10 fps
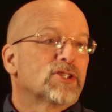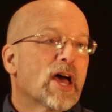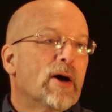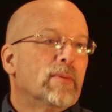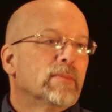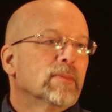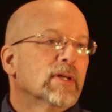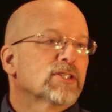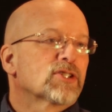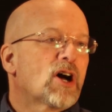So
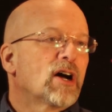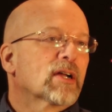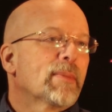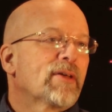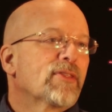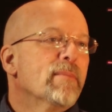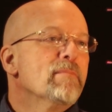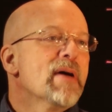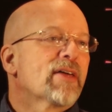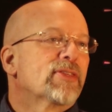let's talk about the
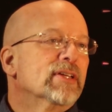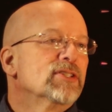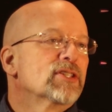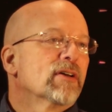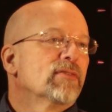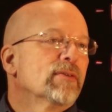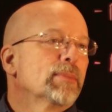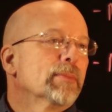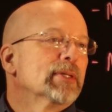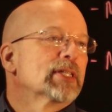methods of
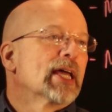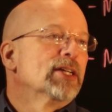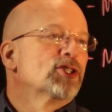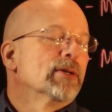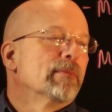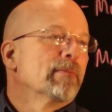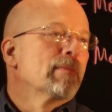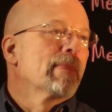implementation.